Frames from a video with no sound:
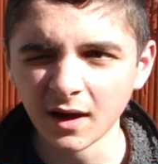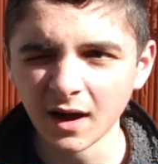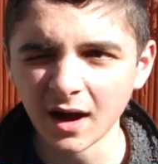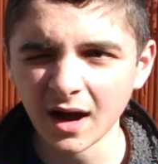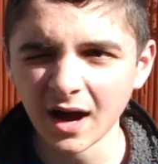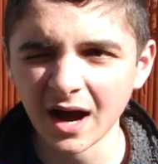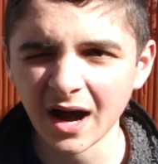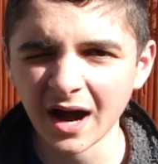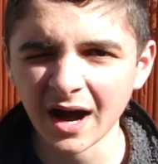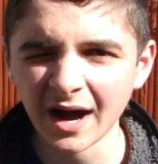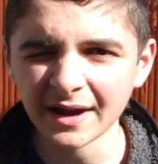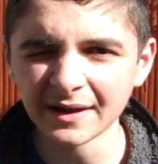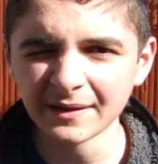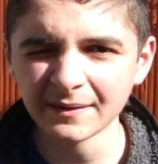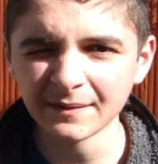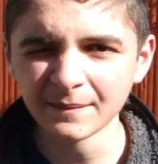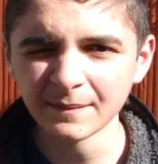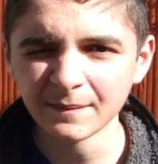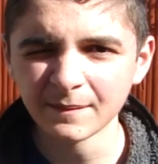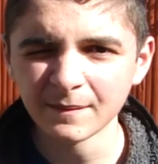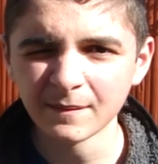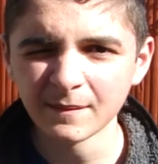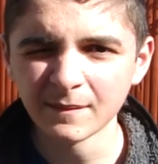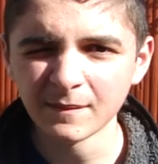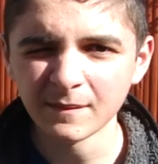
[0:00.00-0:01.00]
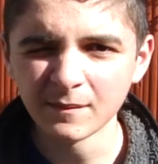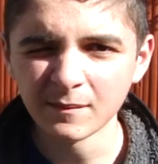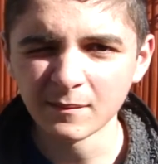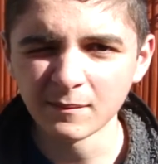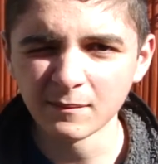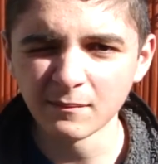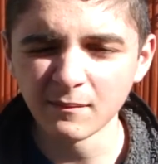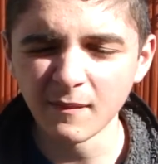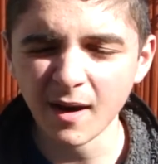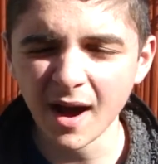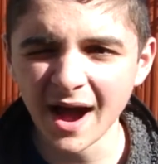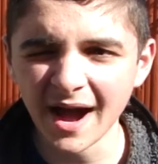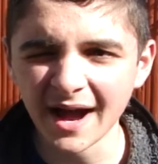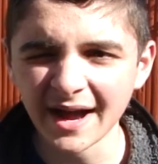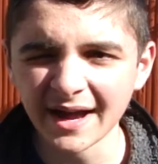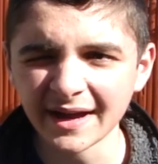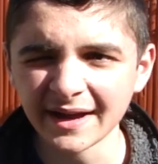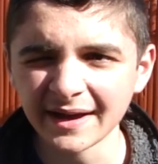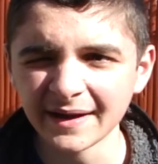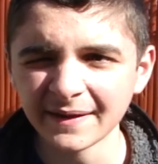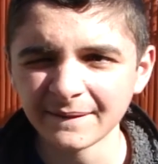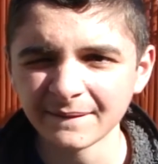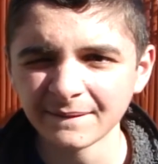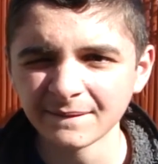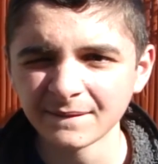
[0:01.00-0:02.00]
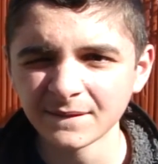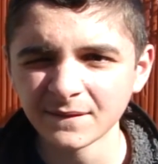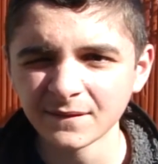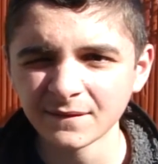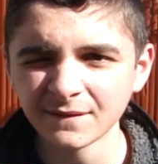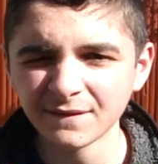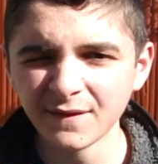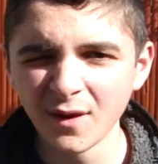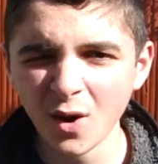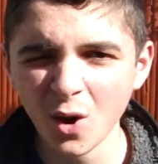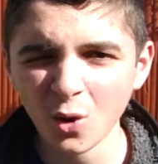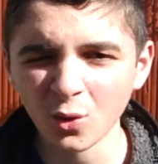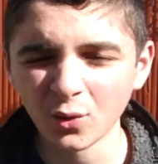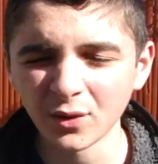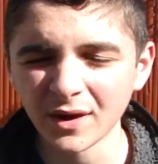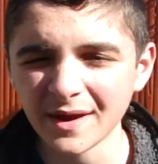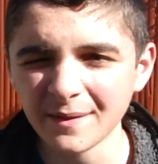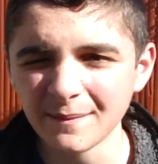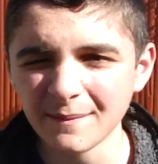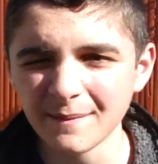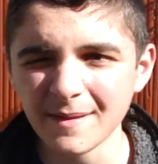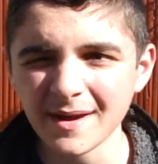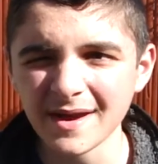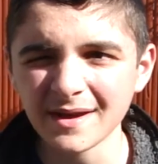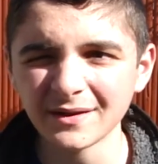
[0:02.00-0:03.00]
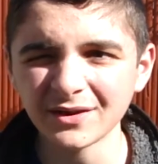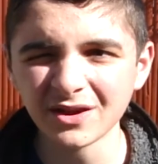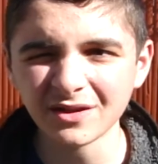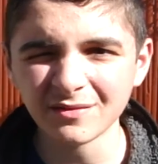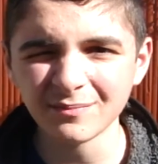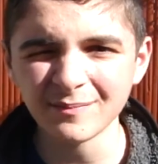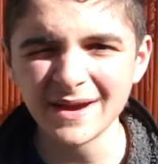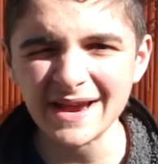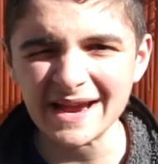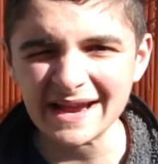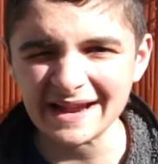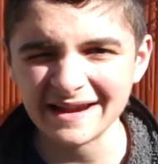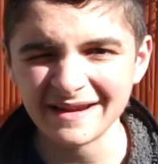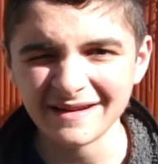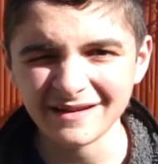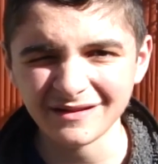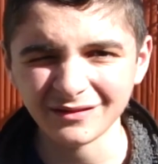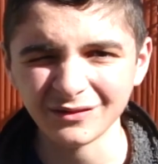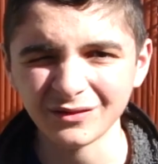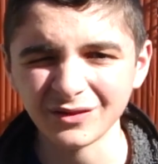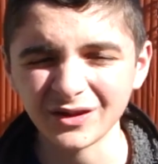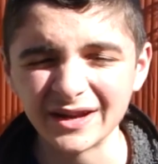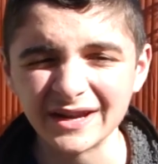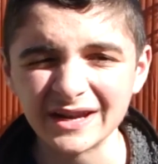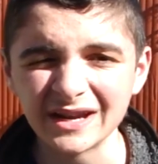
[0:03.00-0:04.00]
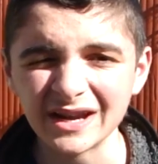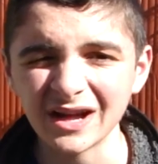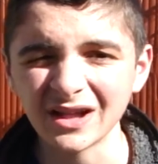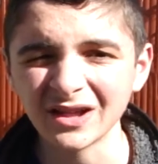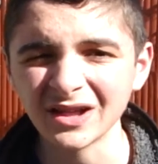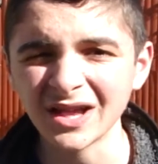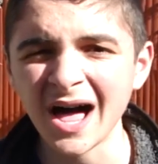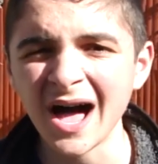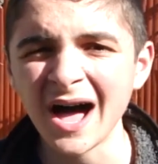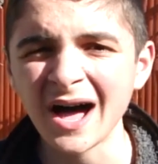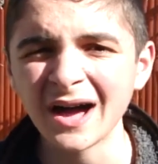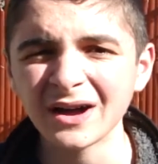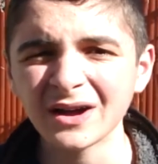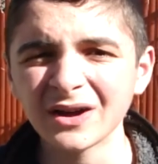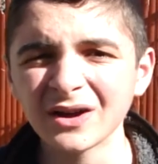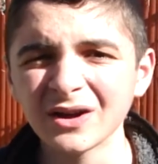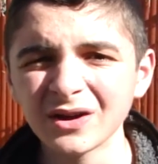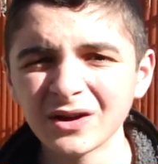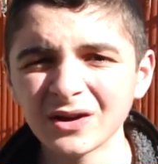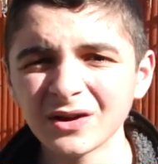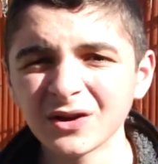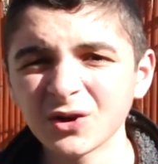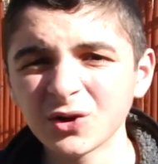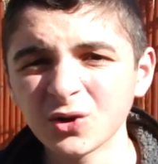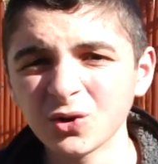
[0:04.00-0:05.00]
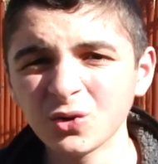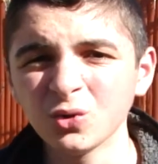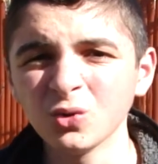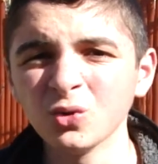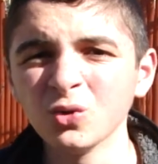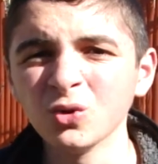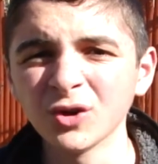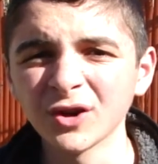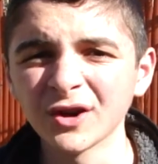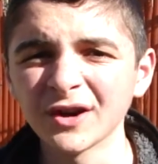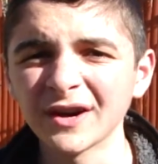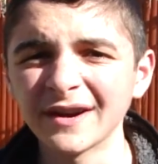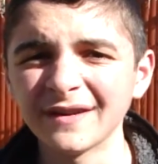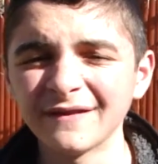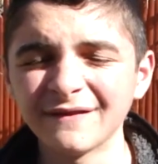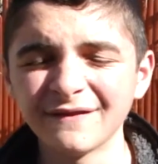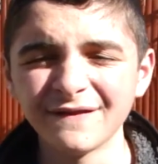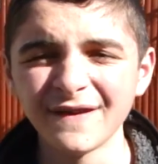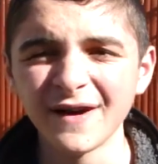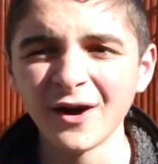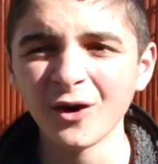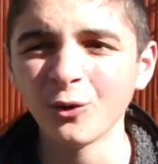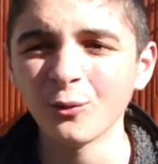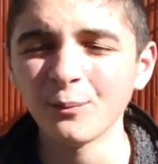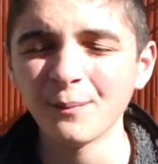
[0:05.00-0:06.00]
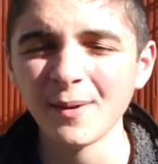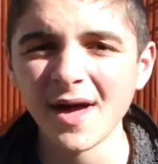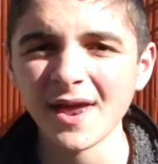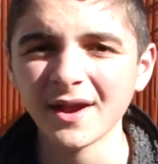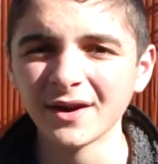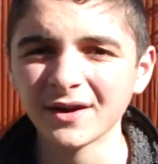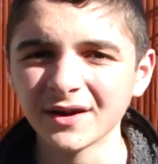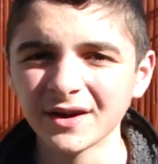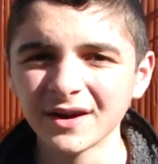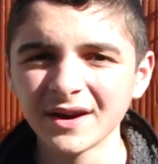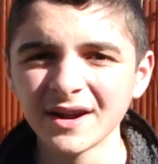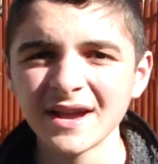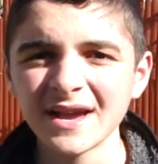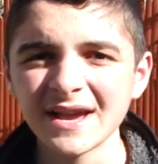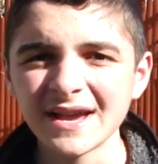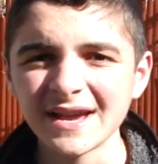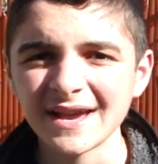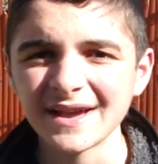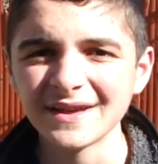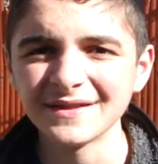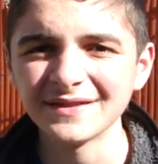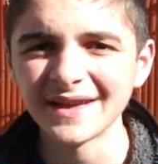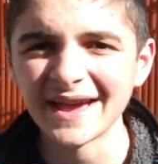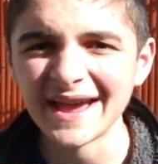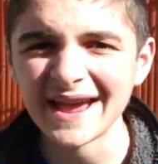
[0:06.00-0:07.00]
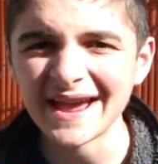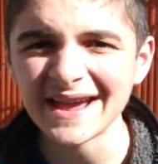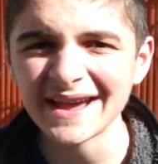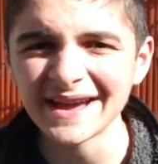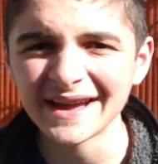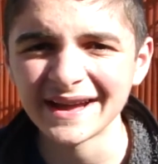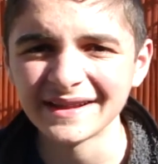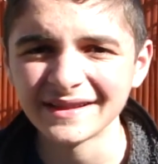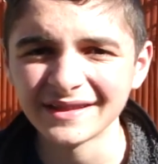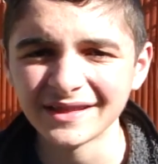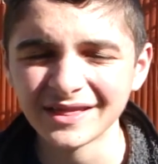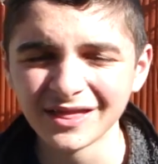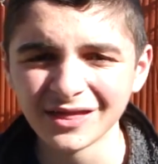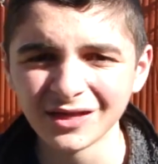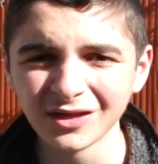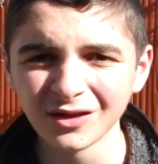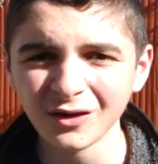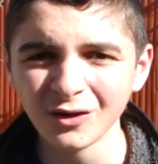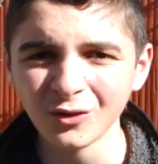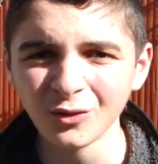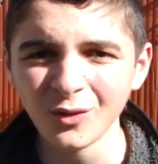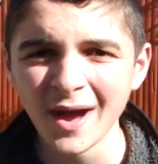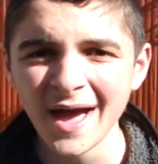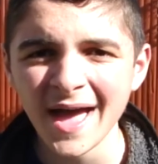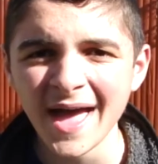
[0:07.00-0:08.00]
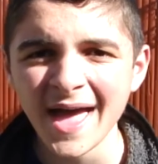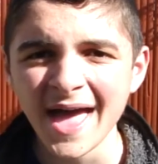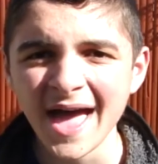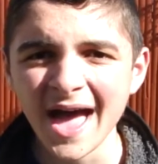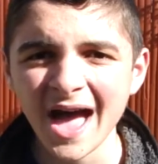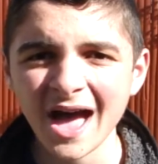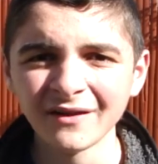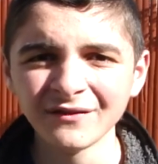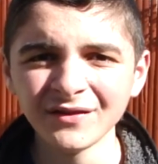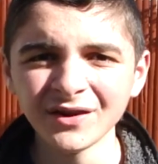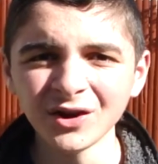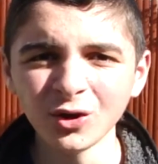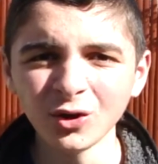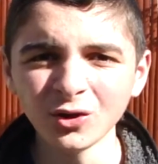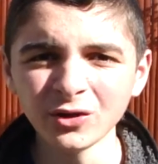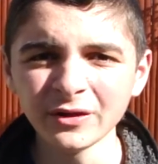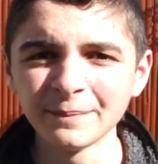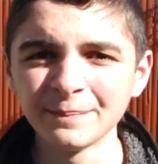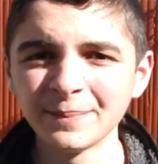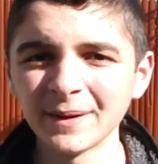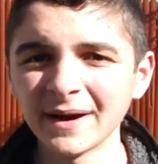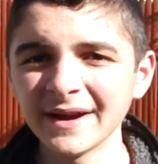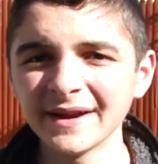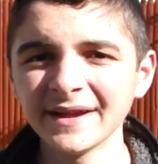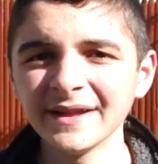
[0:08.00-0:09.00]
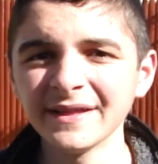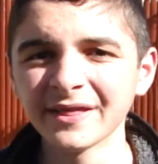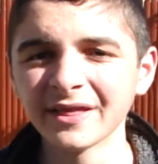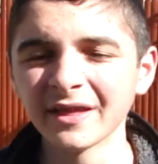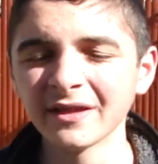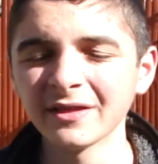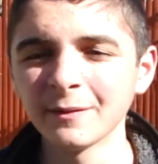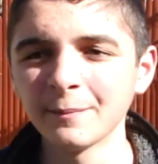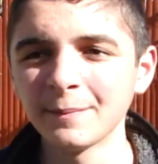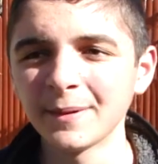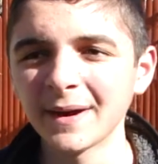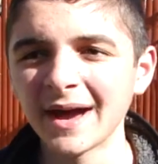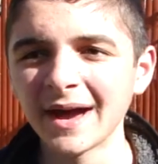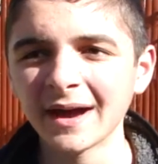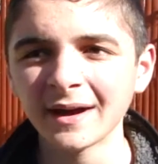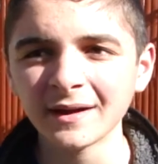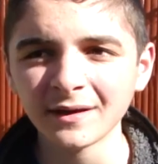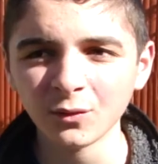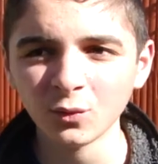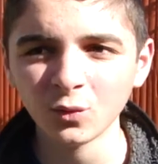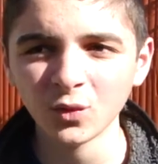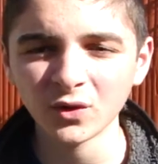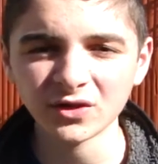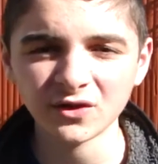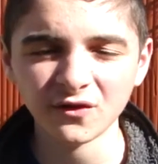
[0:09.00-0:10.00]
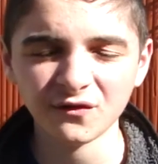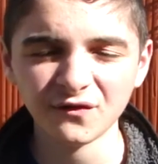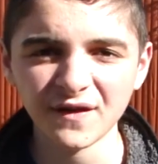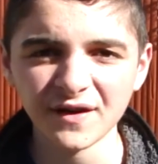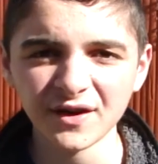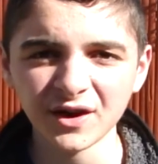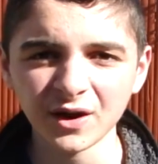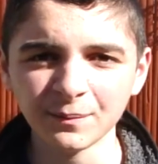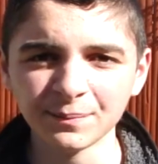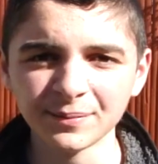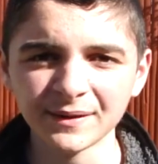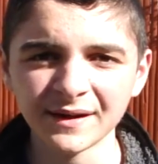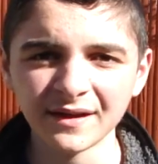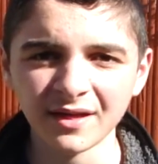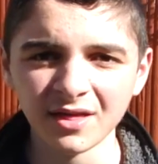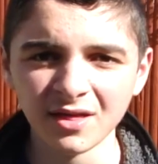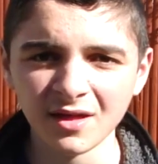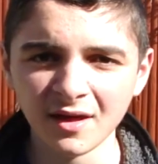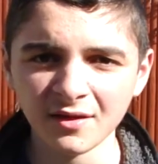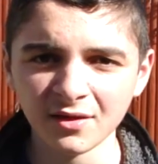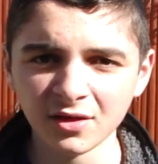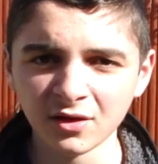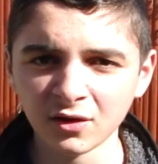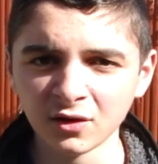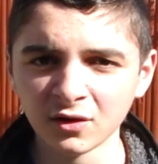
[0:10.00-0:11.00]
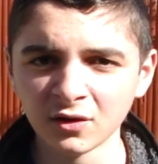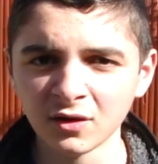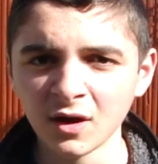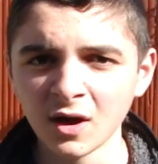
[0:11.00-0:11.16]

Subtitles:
on my phone. It just made it like a lot cooler and felt better in the hand. So having all the buttons on the back with the fingerprint sensor,